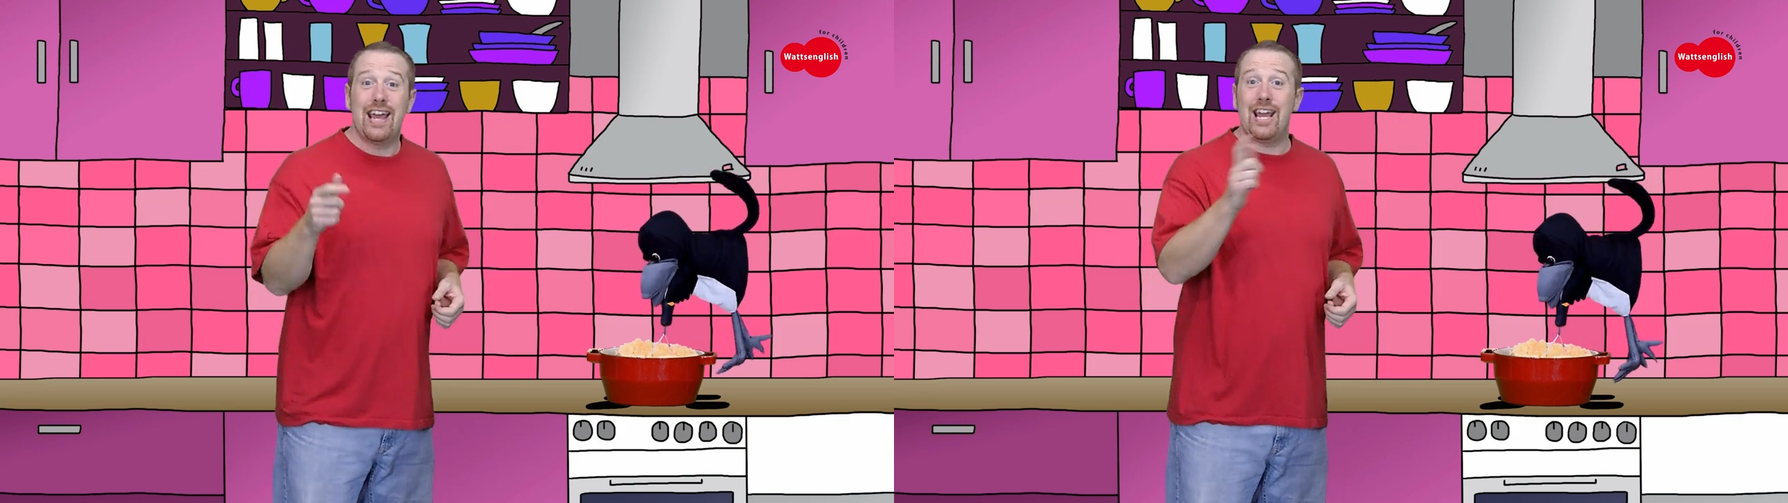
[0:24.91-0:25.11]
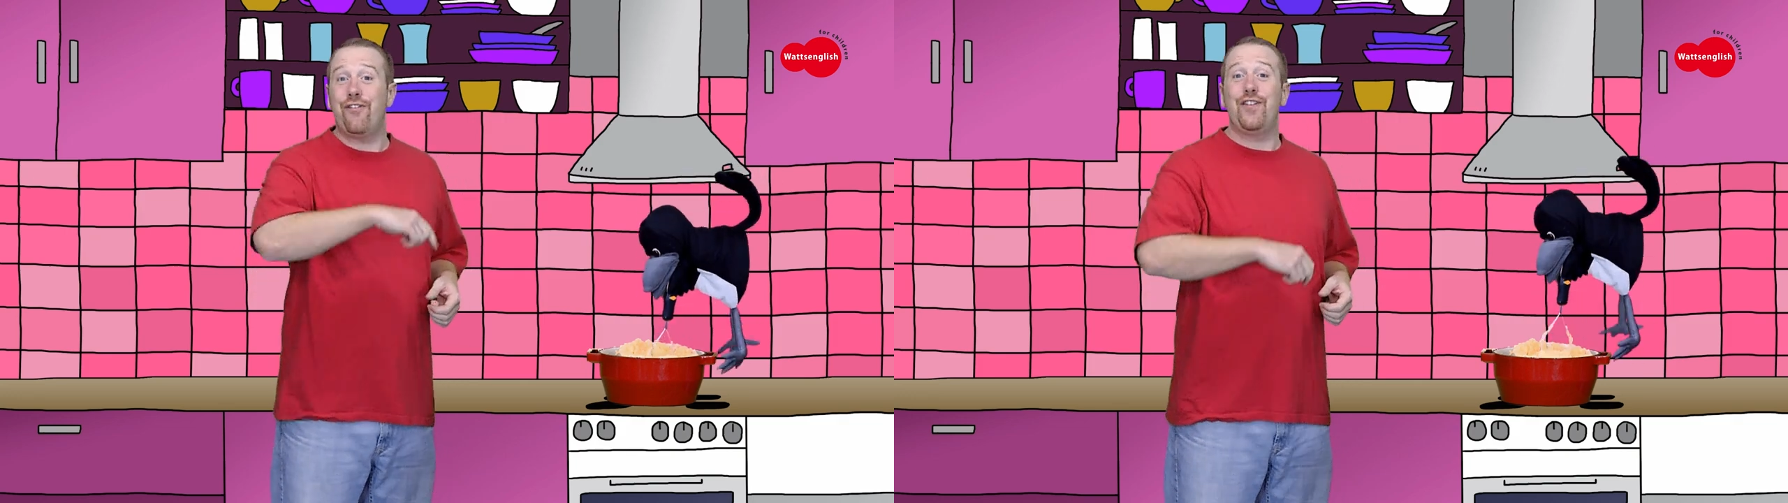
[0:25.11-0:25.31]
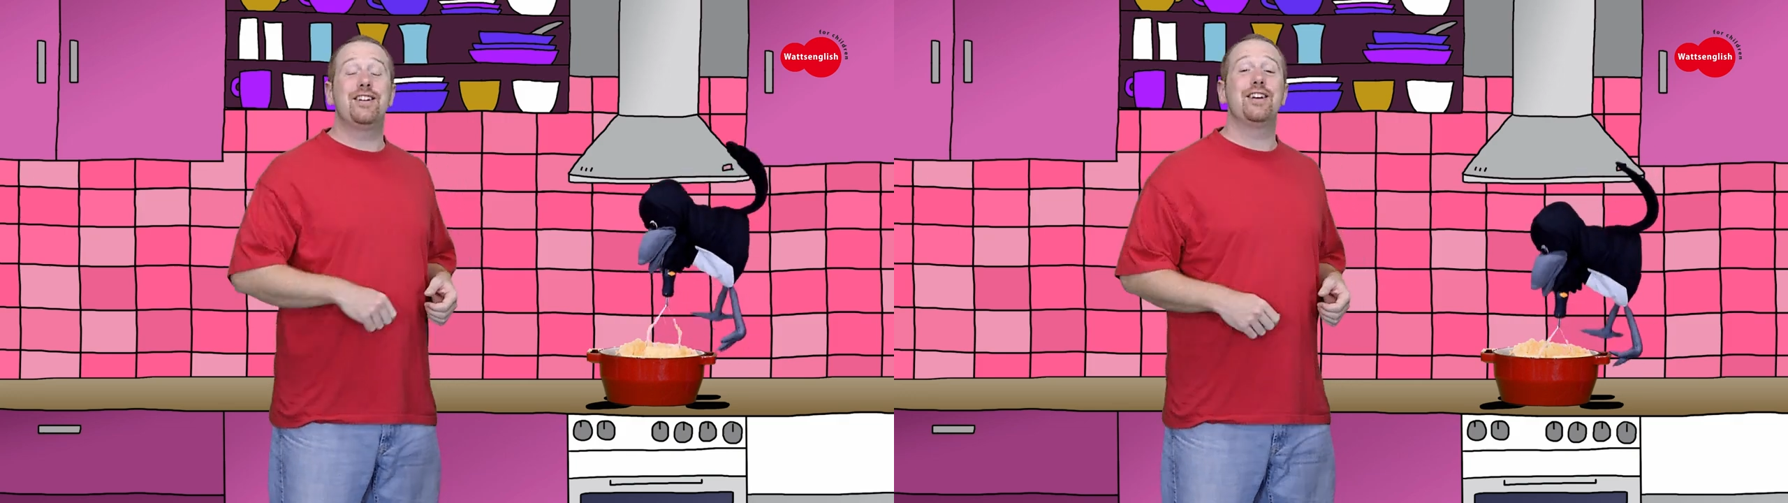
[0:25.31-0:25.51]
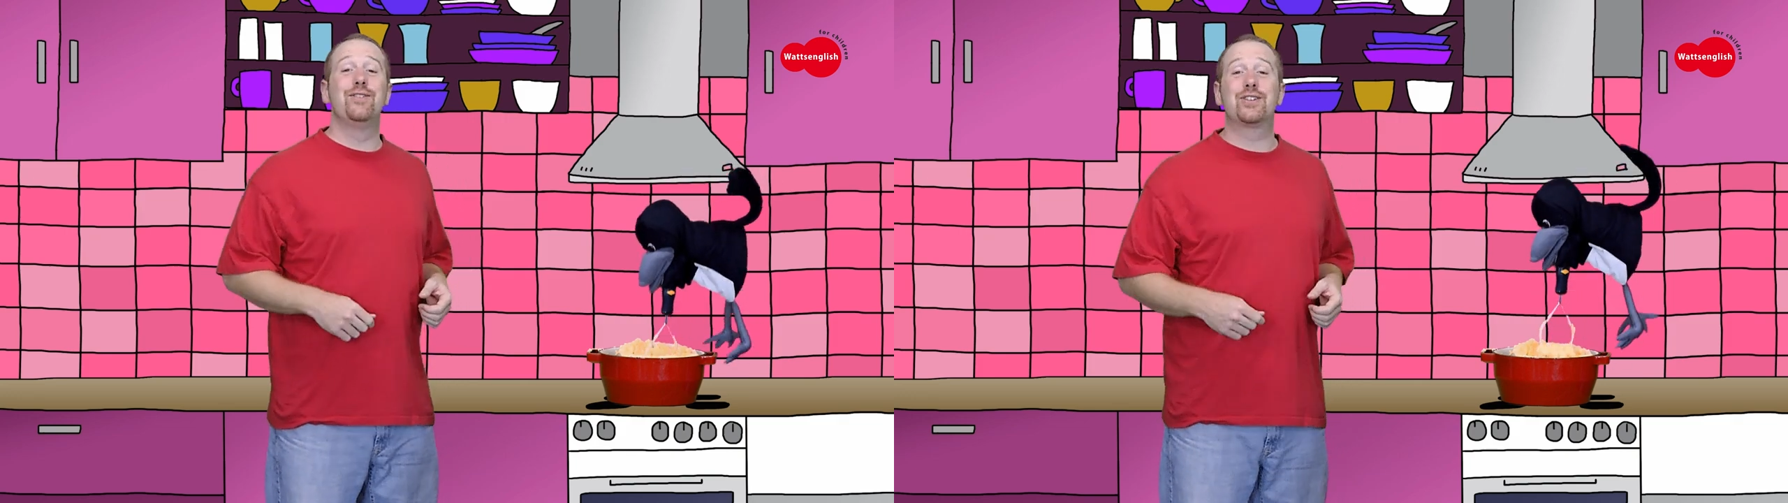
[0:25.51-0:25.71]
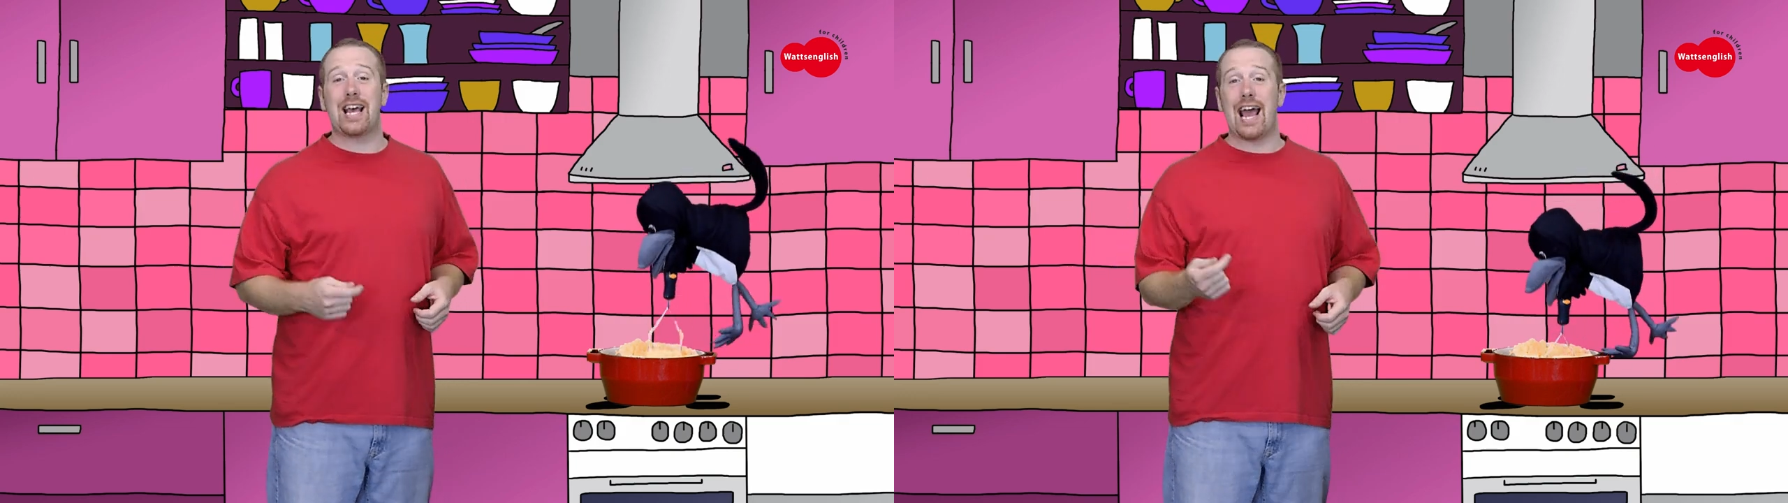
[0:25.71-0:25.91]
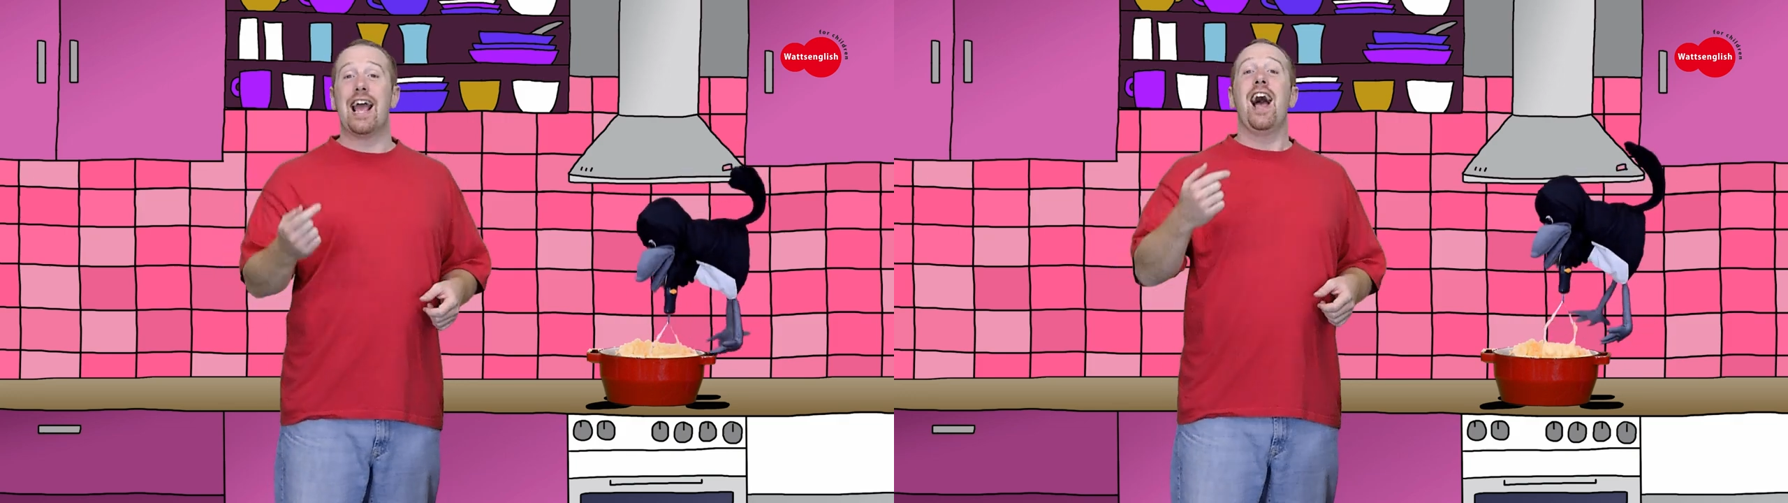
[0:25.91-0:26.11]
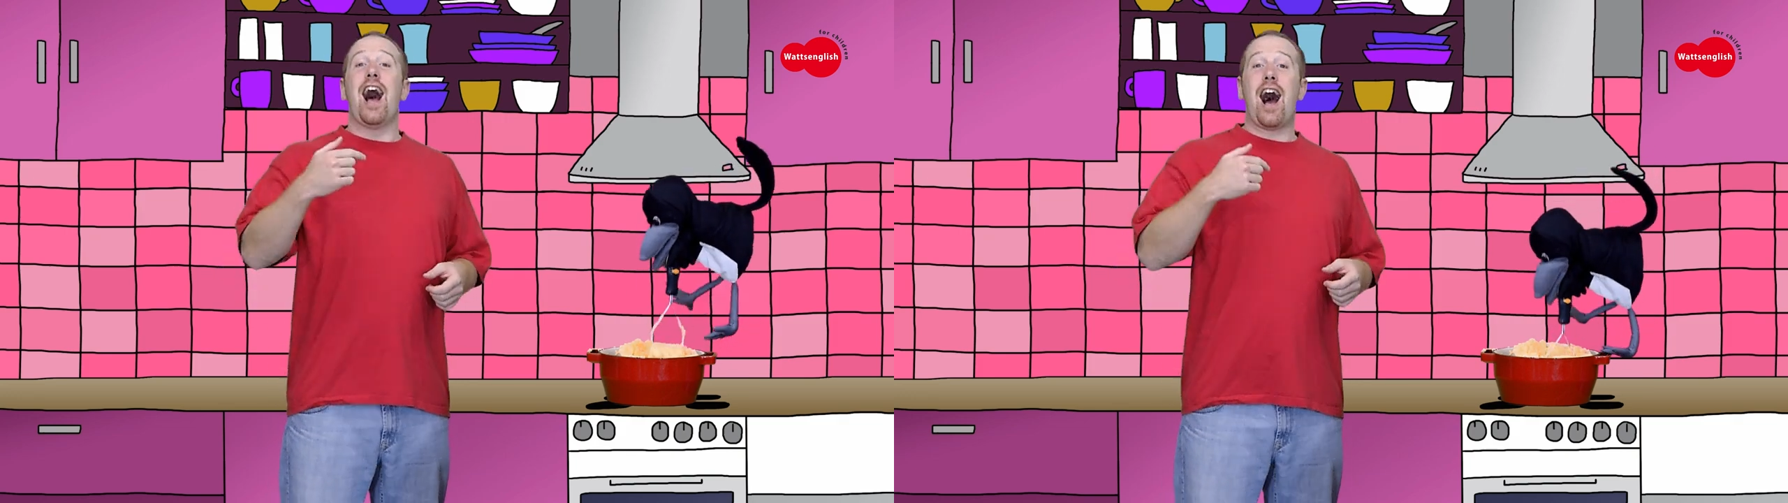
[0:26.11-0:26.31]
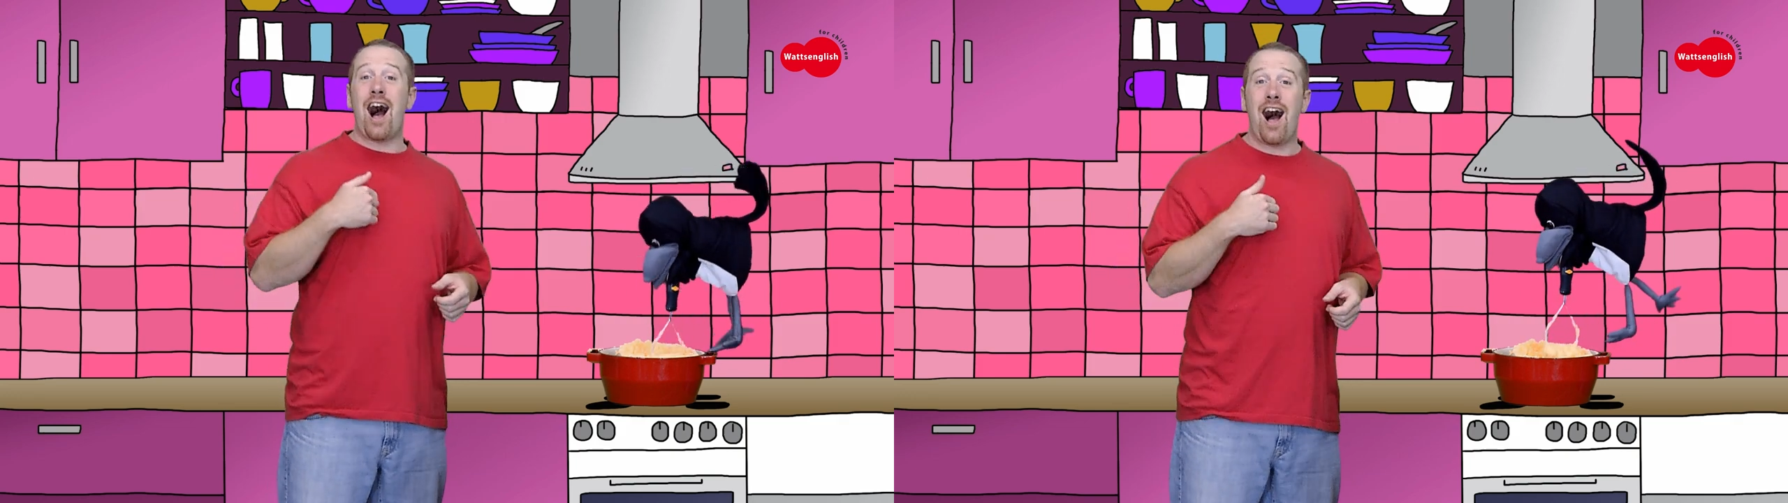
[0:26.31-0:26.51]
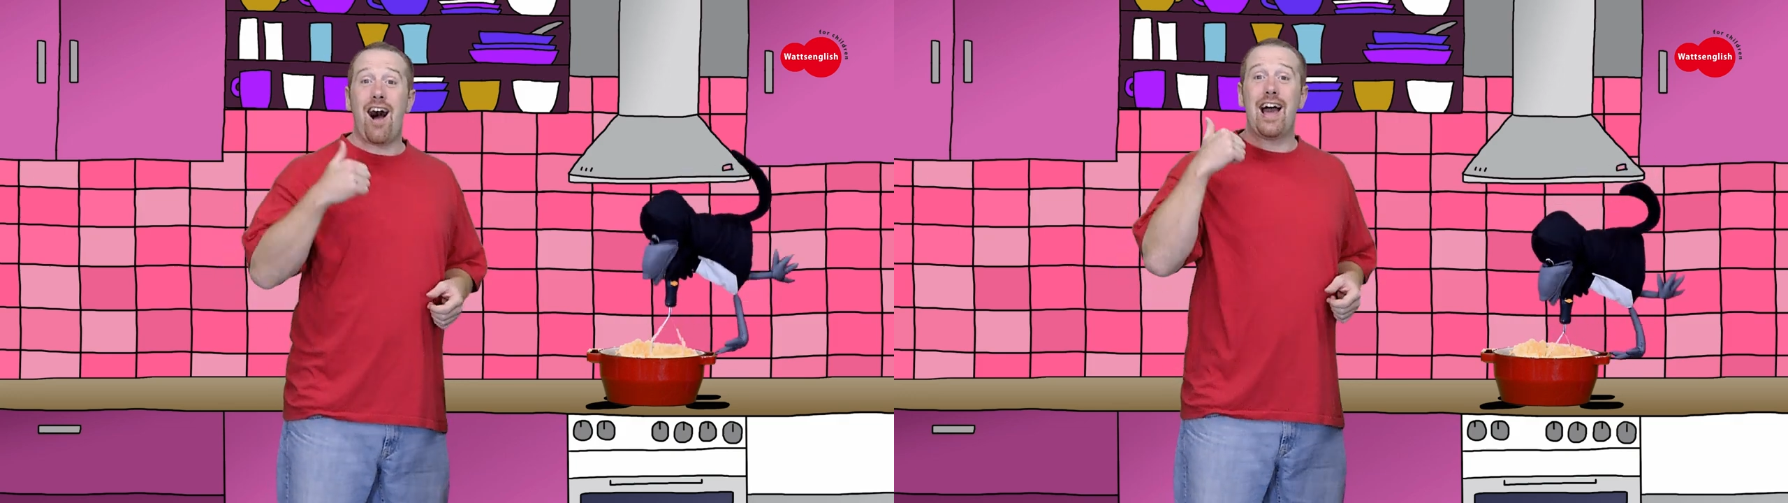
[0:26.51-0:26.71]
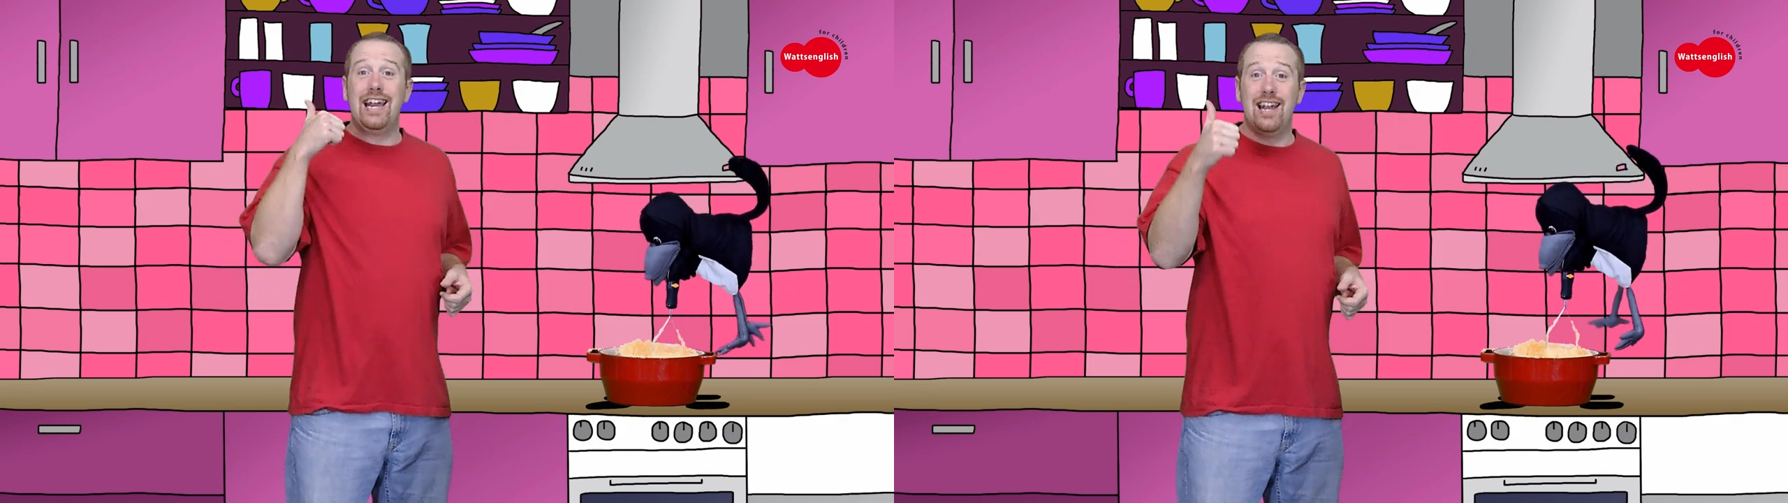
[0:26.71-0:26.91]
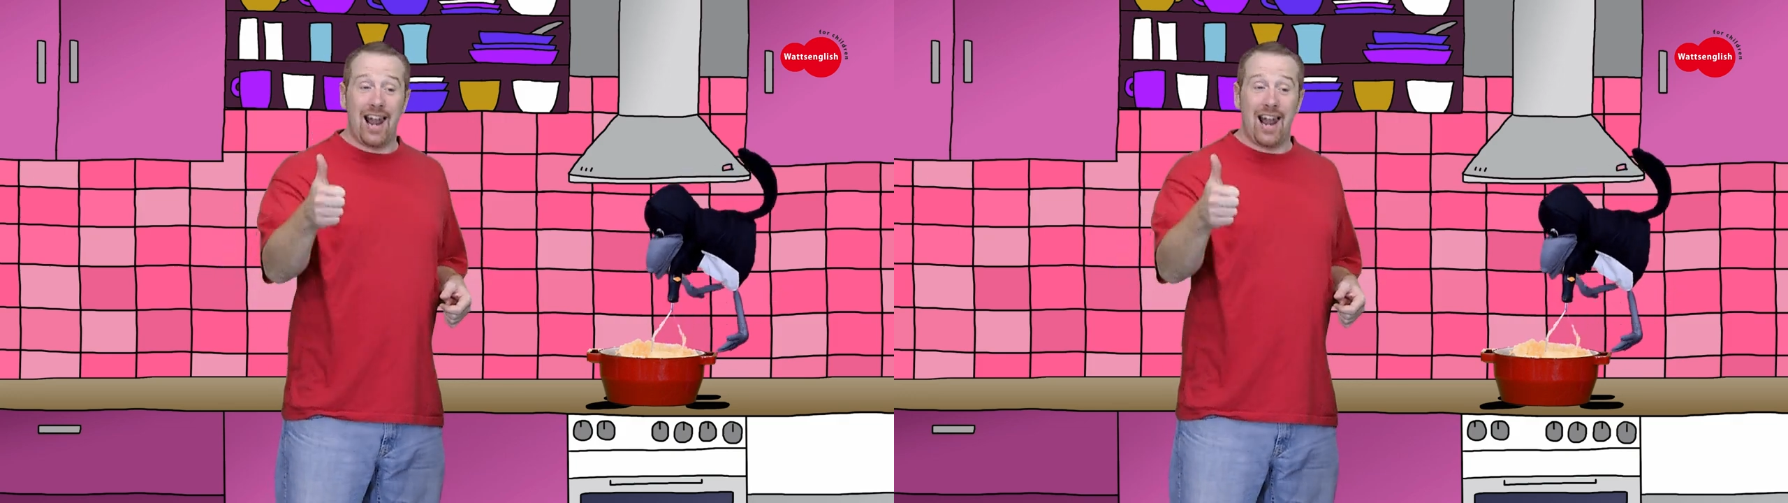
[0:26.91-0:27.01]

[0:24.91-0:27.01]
If you do, say, I